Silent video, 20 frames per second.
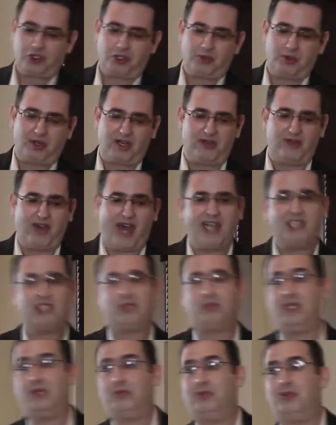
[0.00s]
would advise
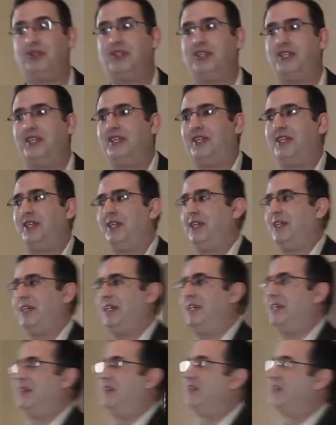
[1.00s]
people,
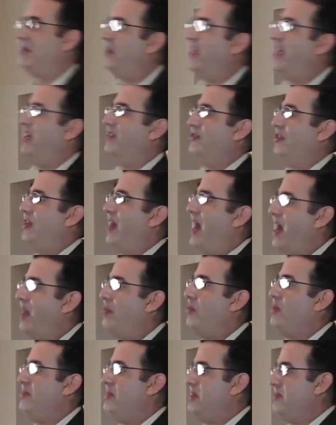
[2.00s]
someone asks, how do
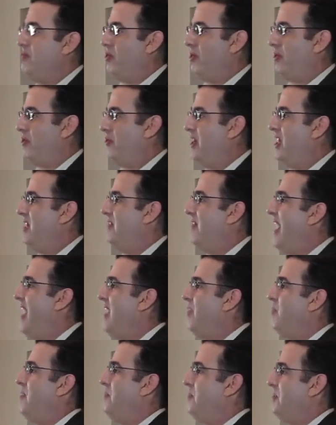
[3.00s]
we be more creative? How
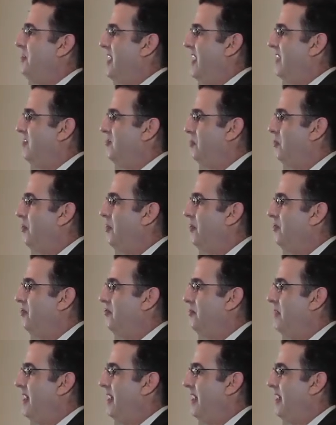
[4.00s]
do I put the explorer's
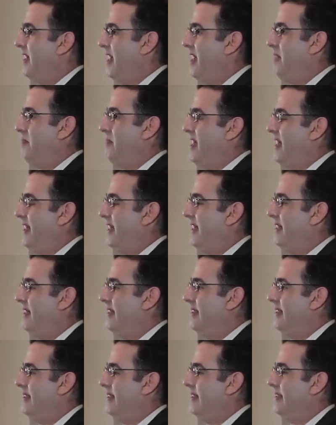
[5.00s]
hat back on?